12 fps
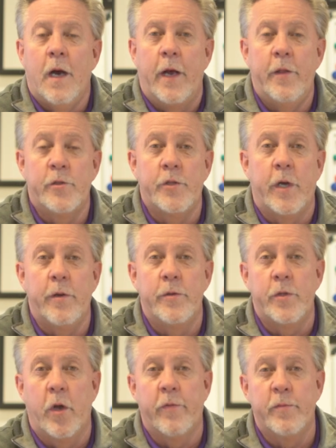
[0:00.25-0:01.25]
Hi, this is John
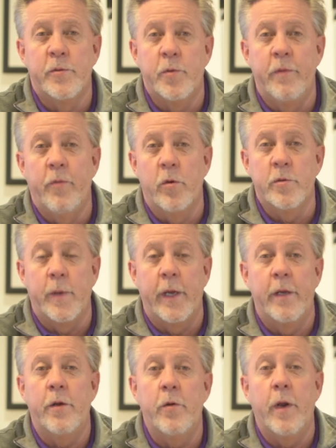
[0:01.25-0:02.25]
Luciano from Street
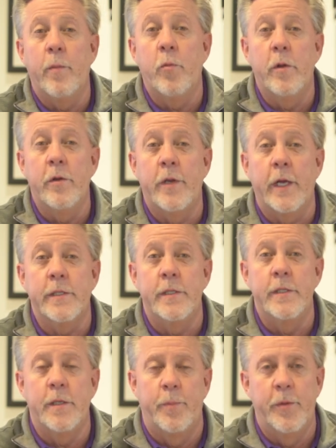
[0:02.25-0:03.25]
Volkswagen here in Amarillo,
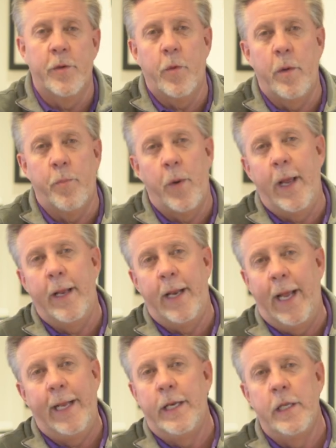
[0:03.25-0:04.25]
Texas, up in the great
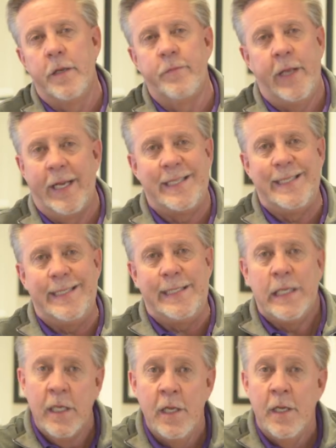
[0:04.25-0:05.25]
panhandle of
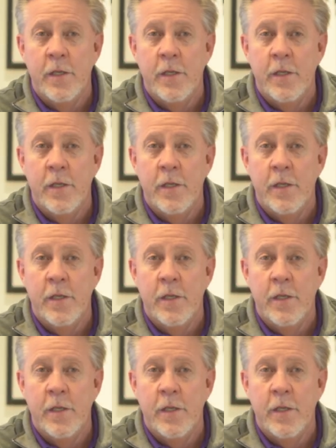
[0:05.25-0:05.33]
Texas.